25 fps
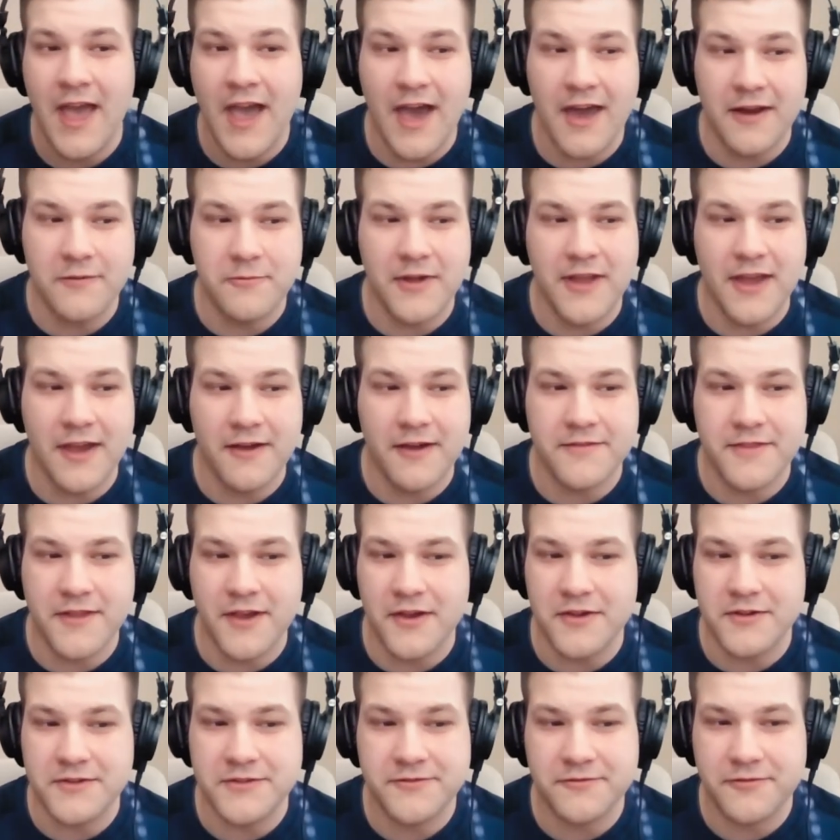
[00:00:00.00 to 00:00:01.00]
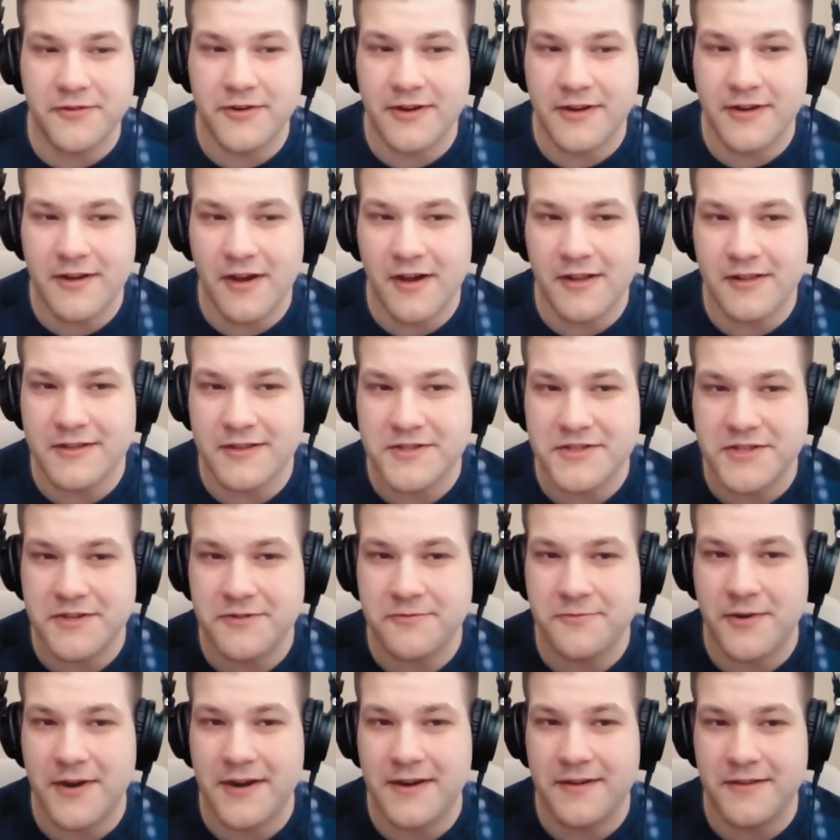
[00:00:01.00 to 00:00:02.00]
And we have those for
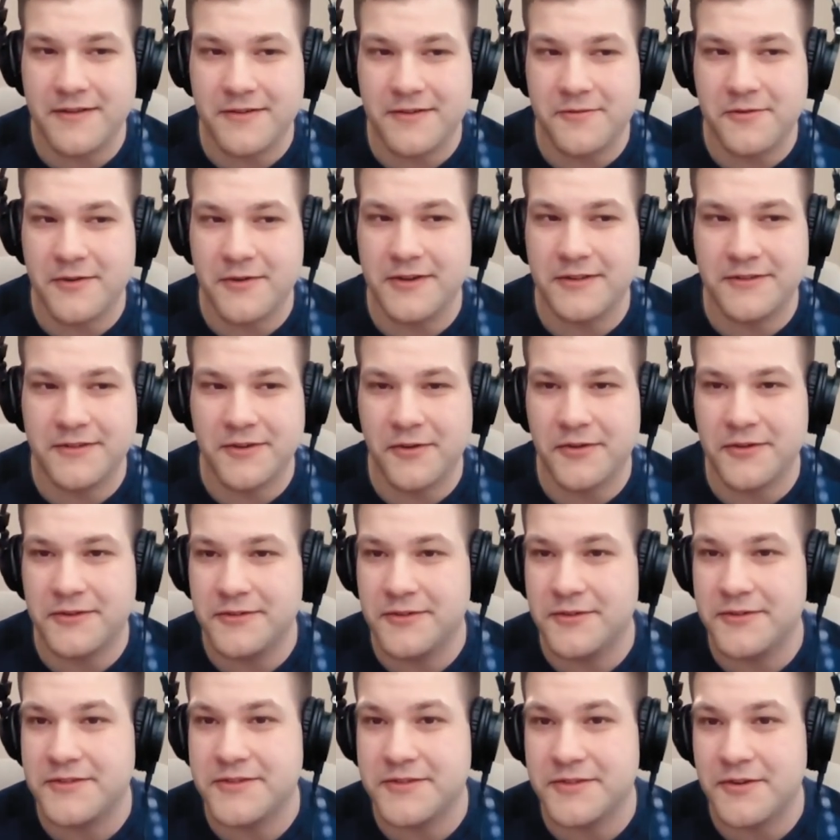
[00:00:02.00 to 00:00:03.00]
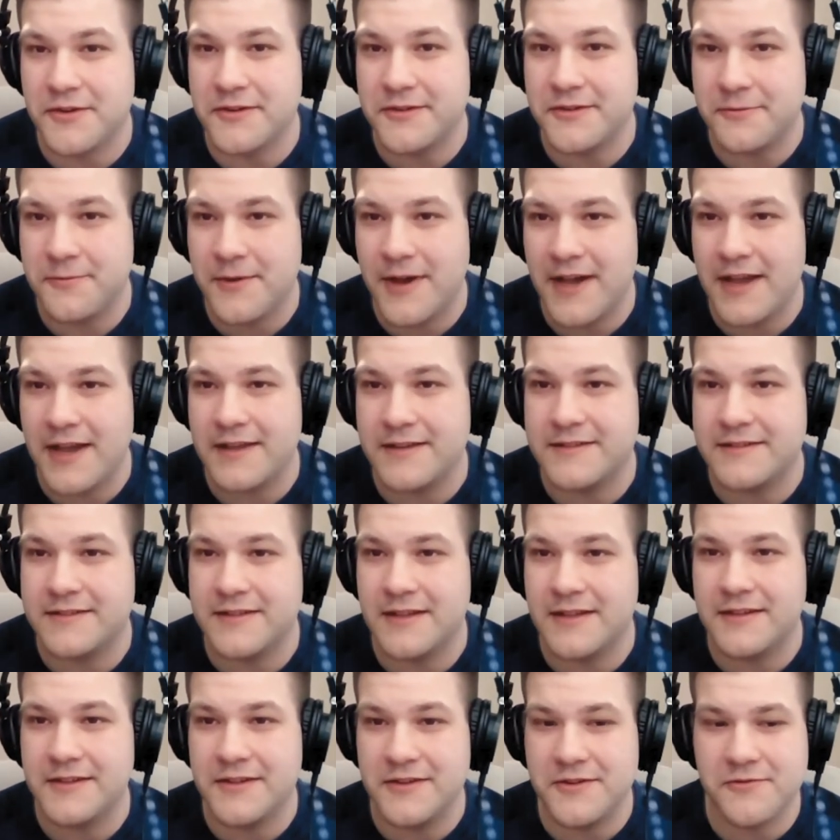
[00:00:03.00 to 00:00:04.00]
ecology where you are taught to sort waste
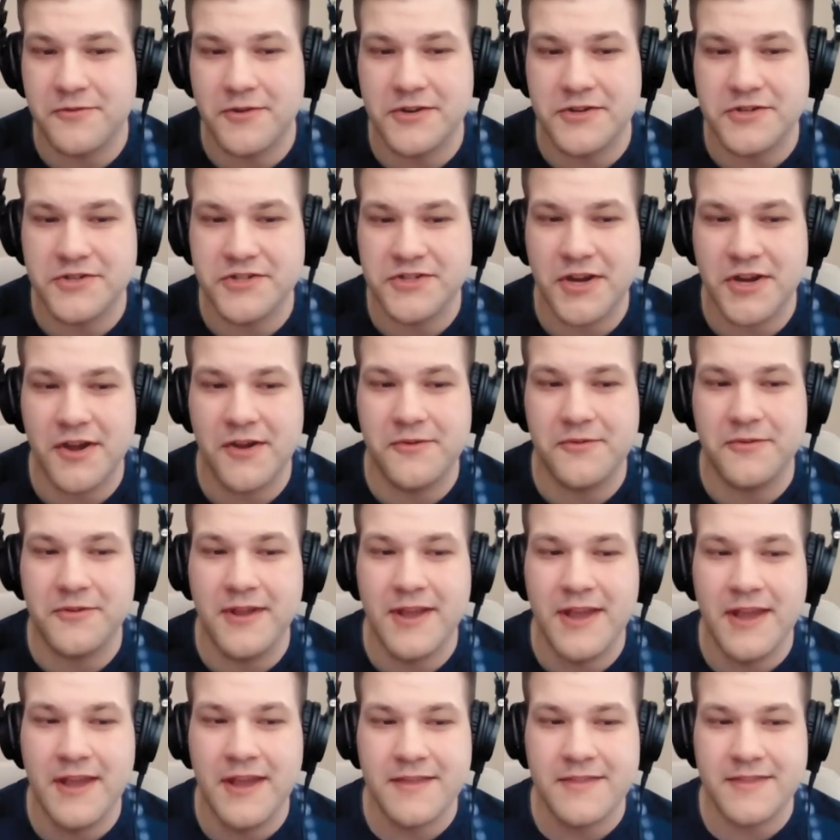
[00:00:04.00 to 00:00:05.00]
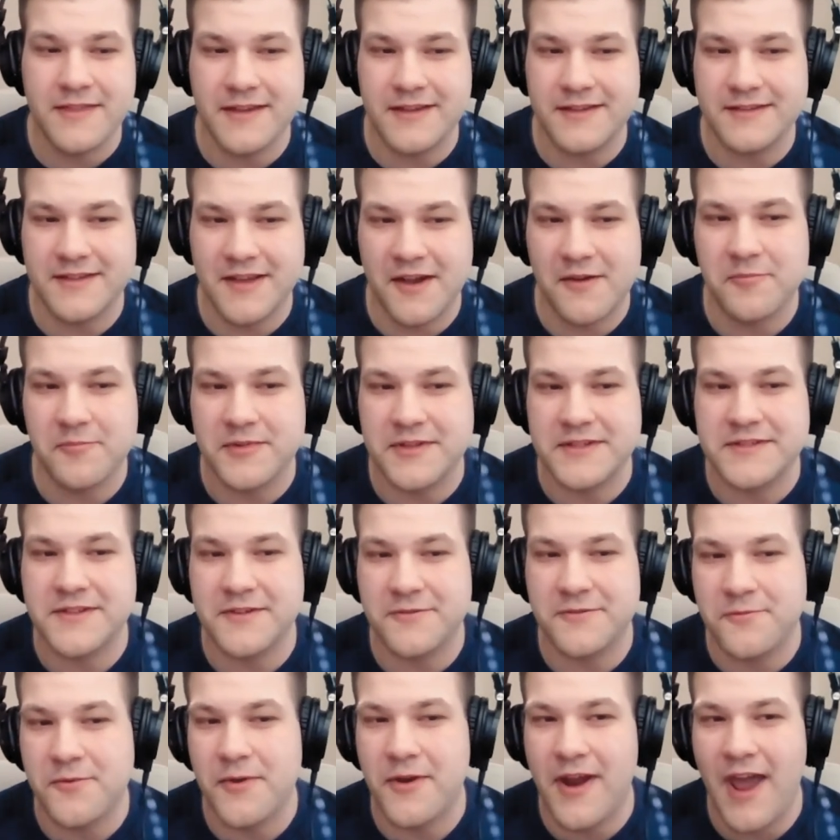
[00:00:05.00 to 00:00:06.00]
and you are shown the examples
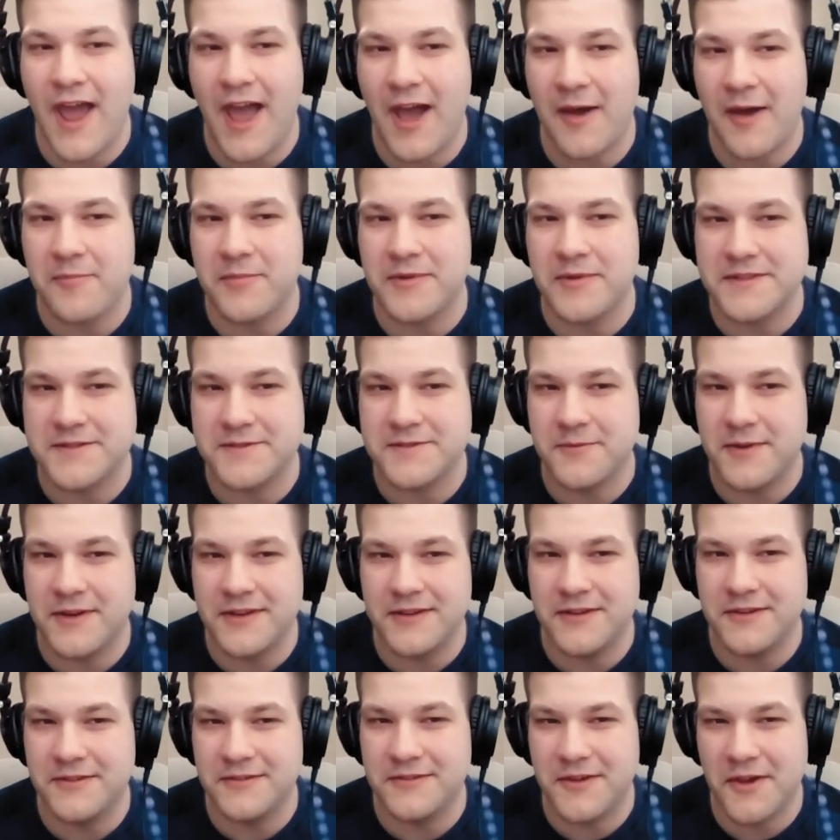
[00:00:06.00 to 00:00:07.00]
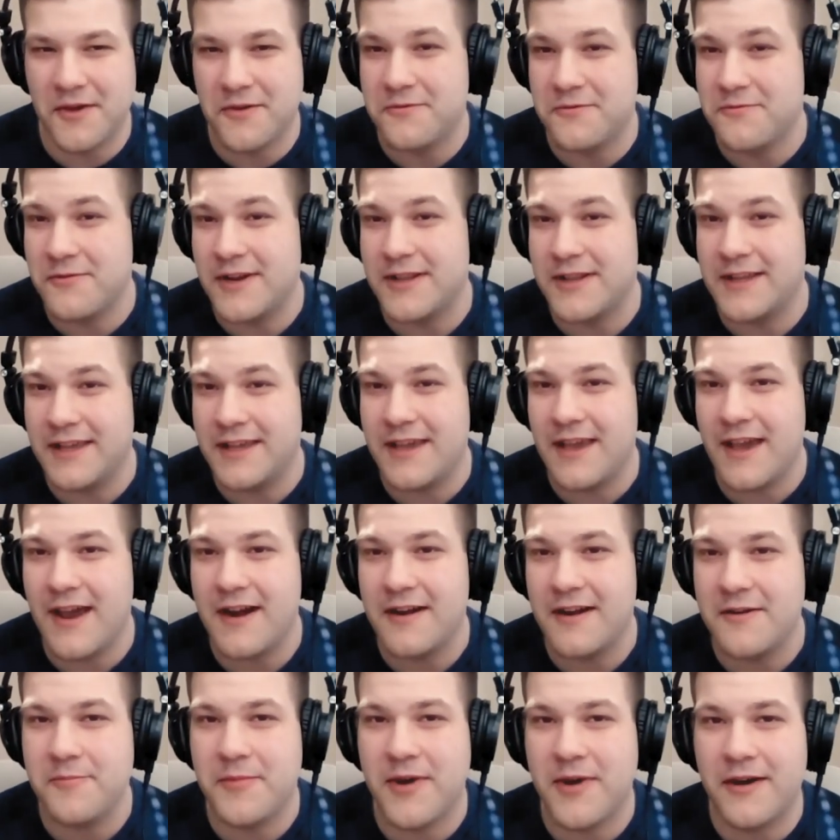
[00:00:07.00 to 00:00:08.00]
of what happens when you don't really
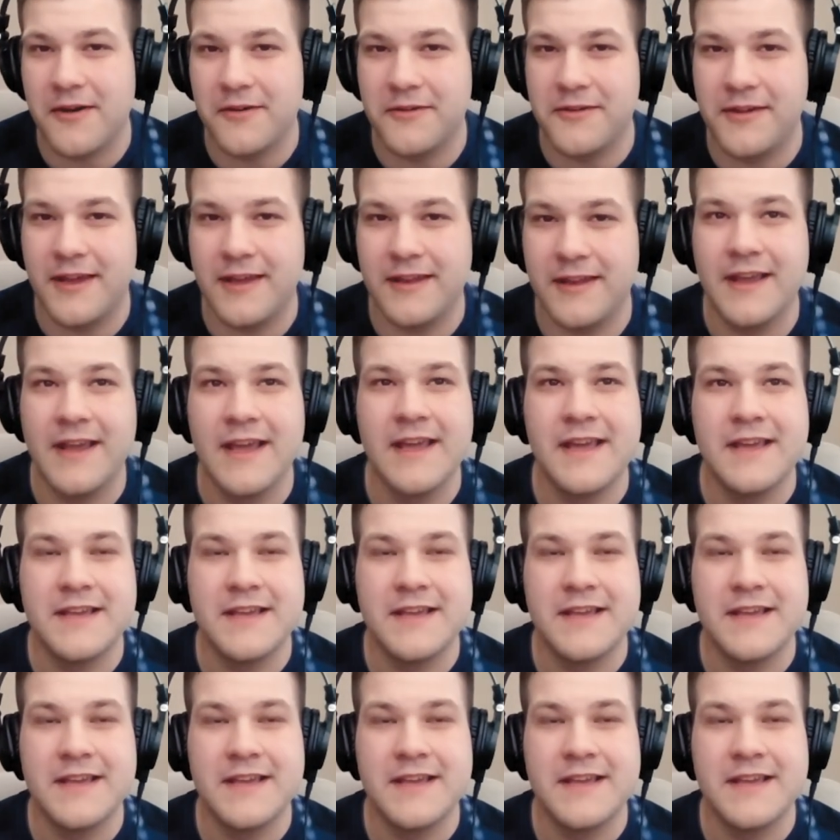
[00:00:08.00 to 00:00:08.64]
care about it.